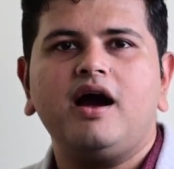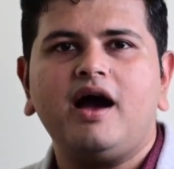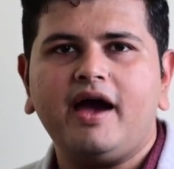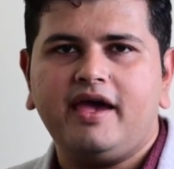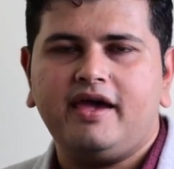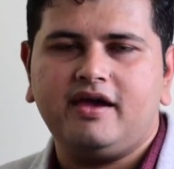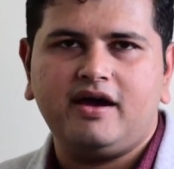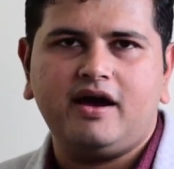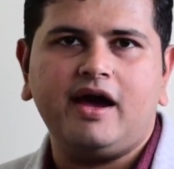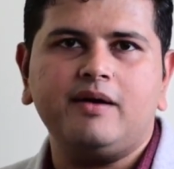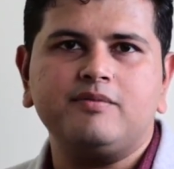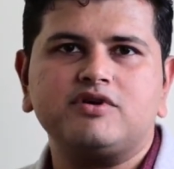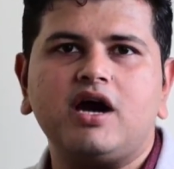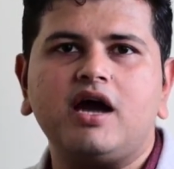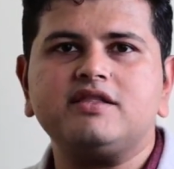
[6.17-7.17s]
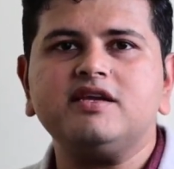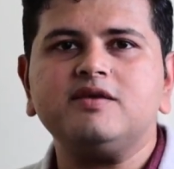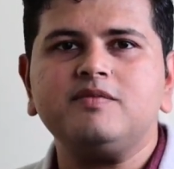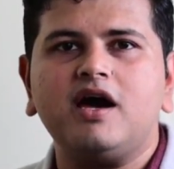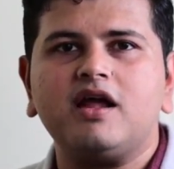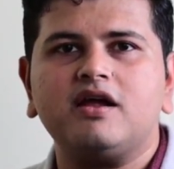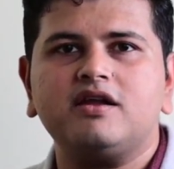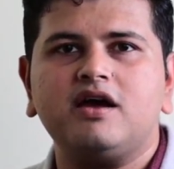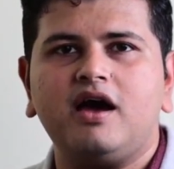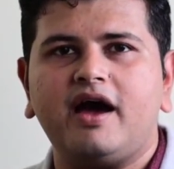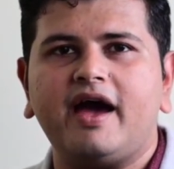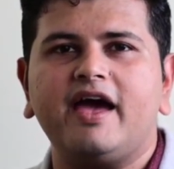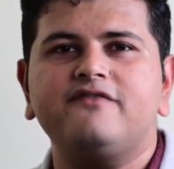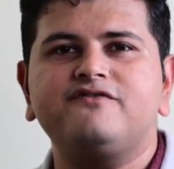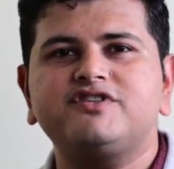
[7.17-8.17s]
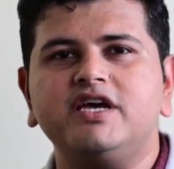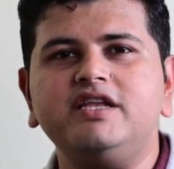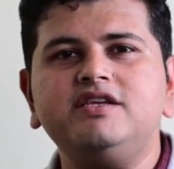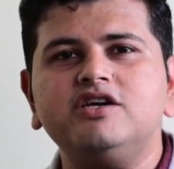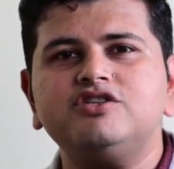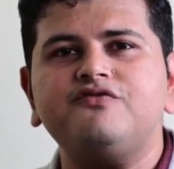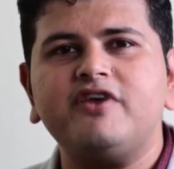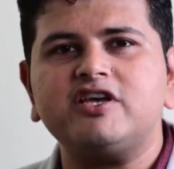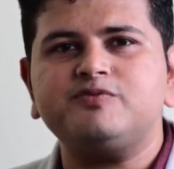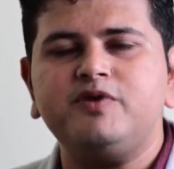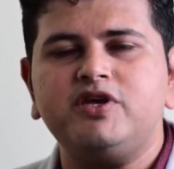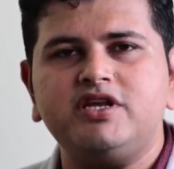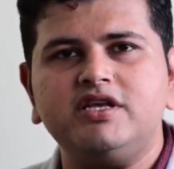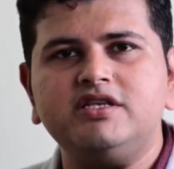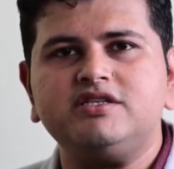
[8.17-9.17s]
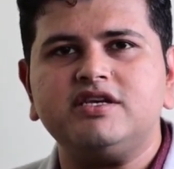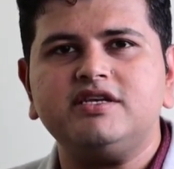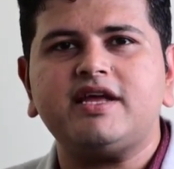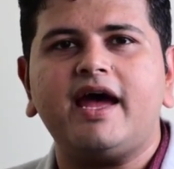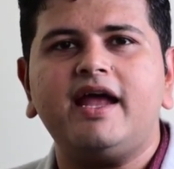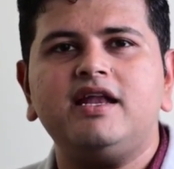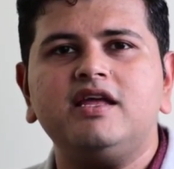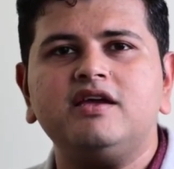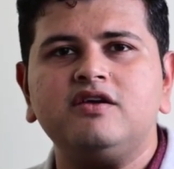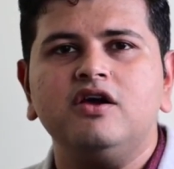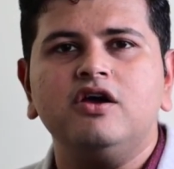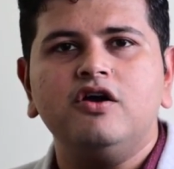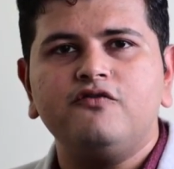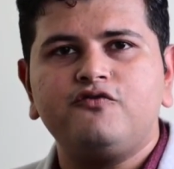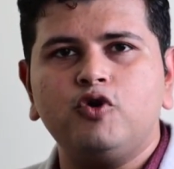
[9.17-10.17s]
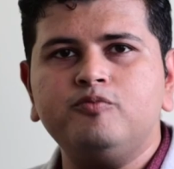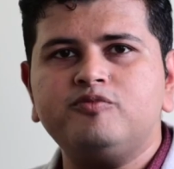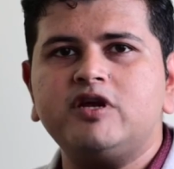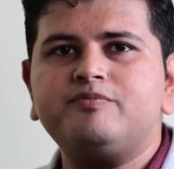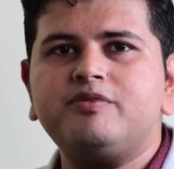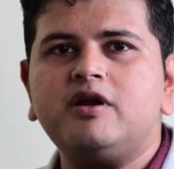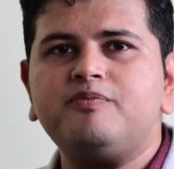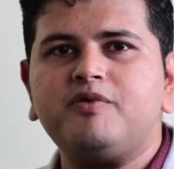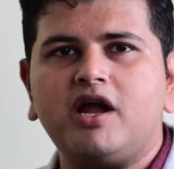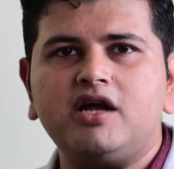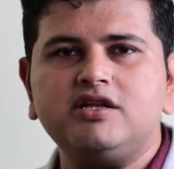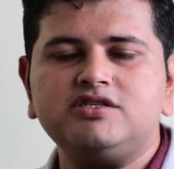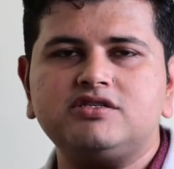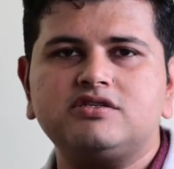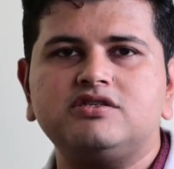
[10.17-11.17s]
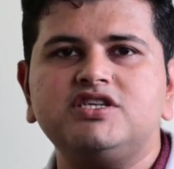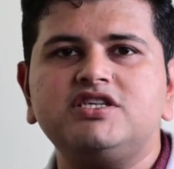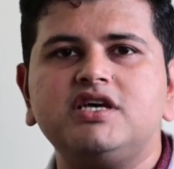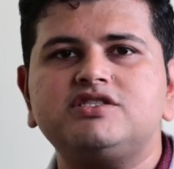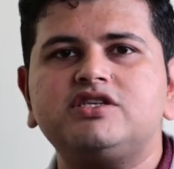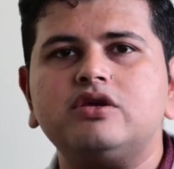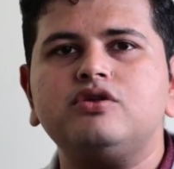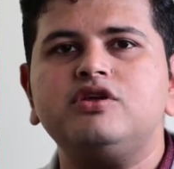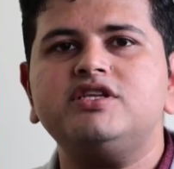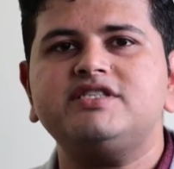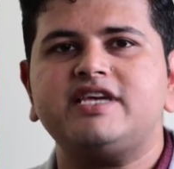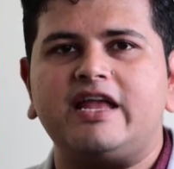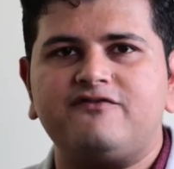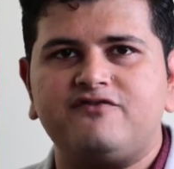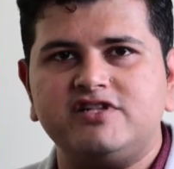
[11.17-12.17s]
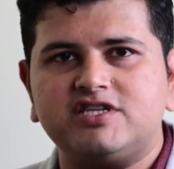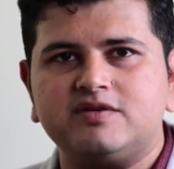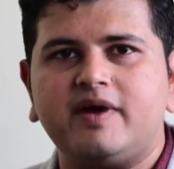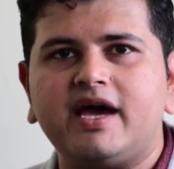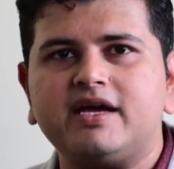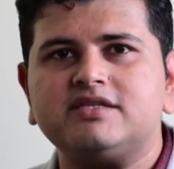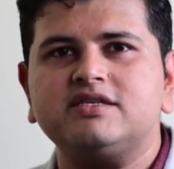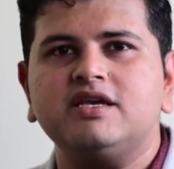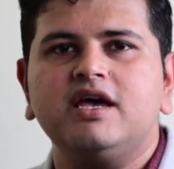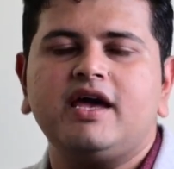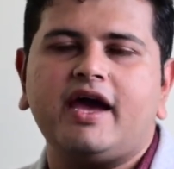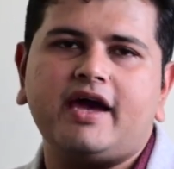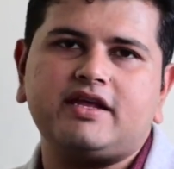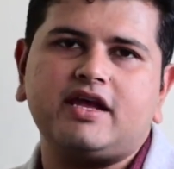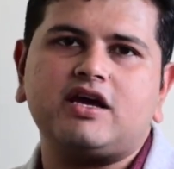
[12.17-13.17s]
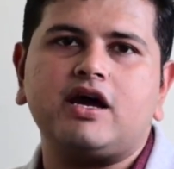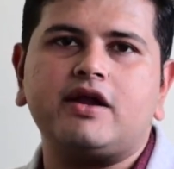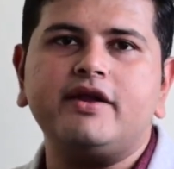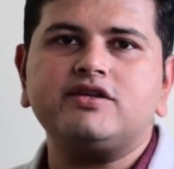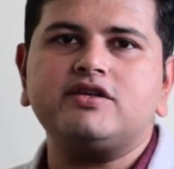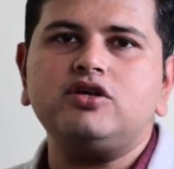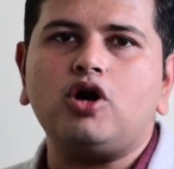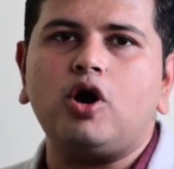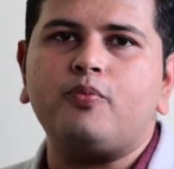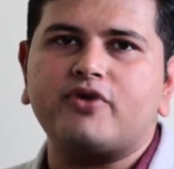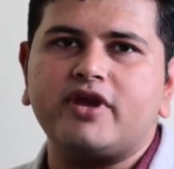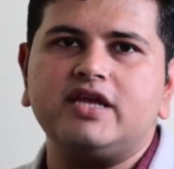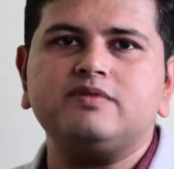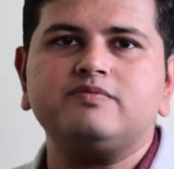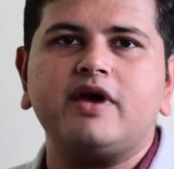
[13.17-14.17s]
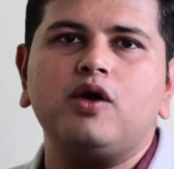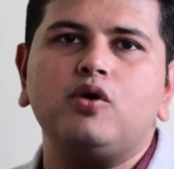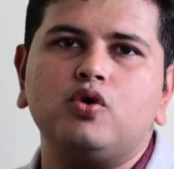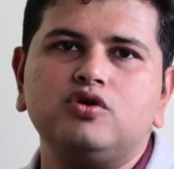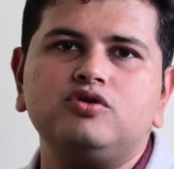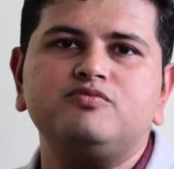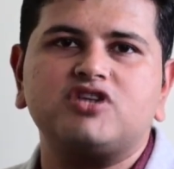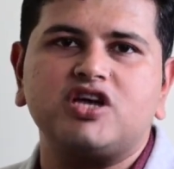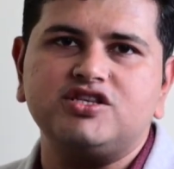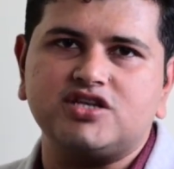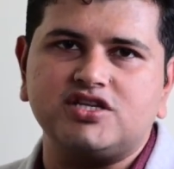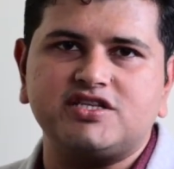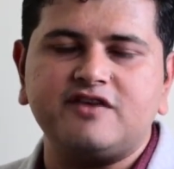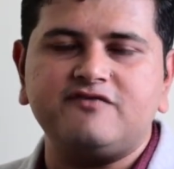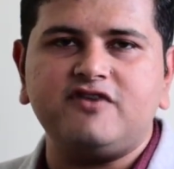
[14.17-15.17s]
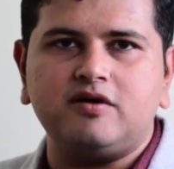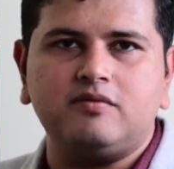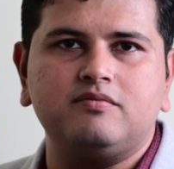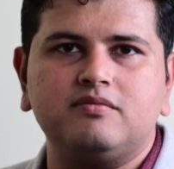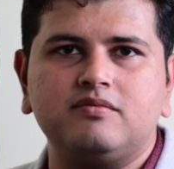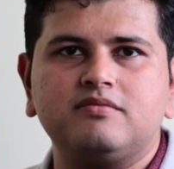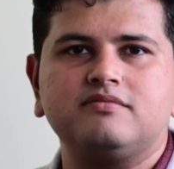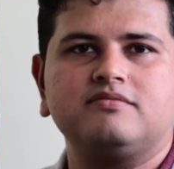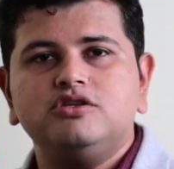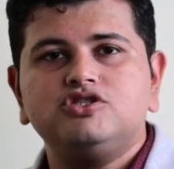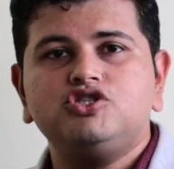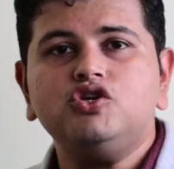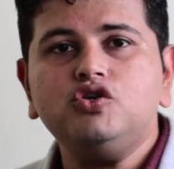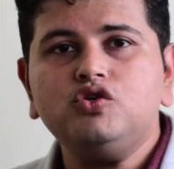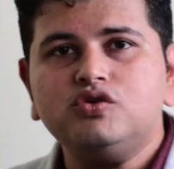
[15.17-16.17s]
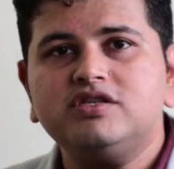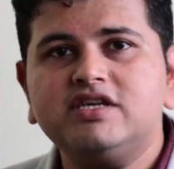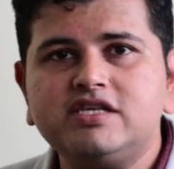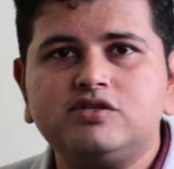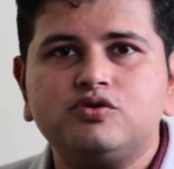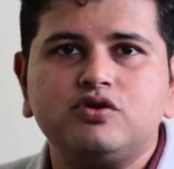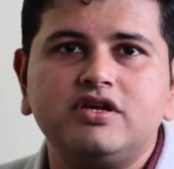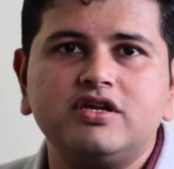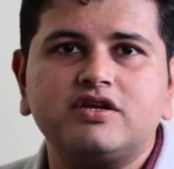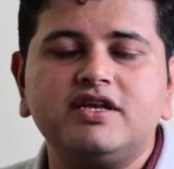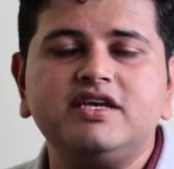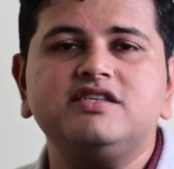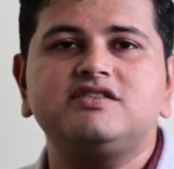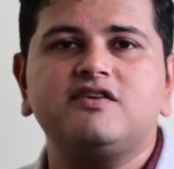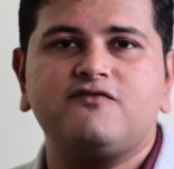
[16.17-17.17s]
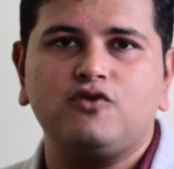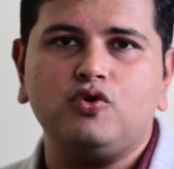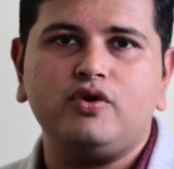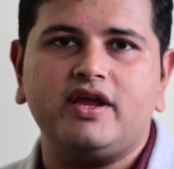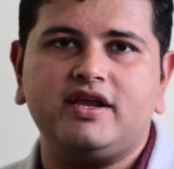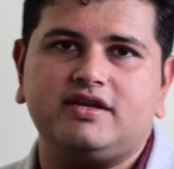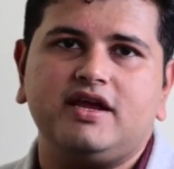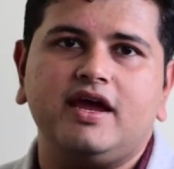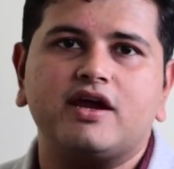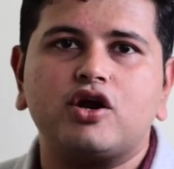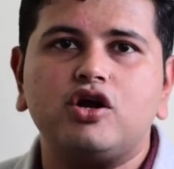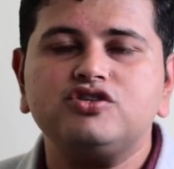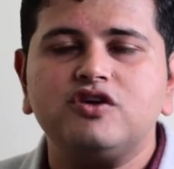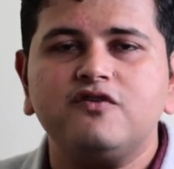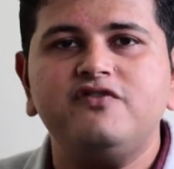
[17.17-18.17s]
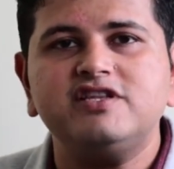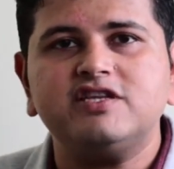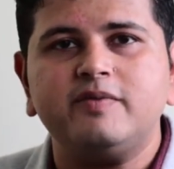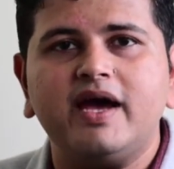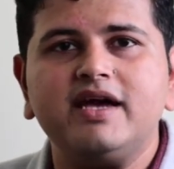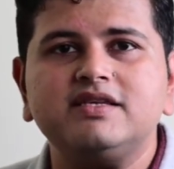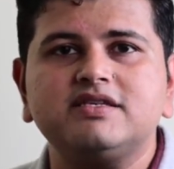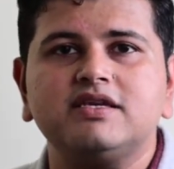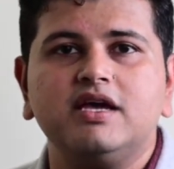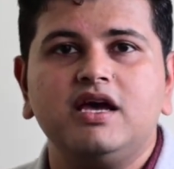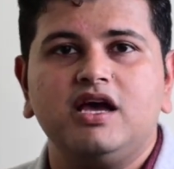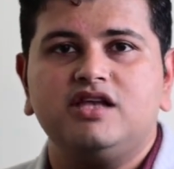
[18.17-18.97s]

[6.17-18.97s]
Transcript: Hi, I am Kartik Maharana. I have 10 years of experience in handling fume treatment plants, dedusting units and filter bags, and I currently operate my own consulting firm. Do you need to increase the flow rate across your filter bags?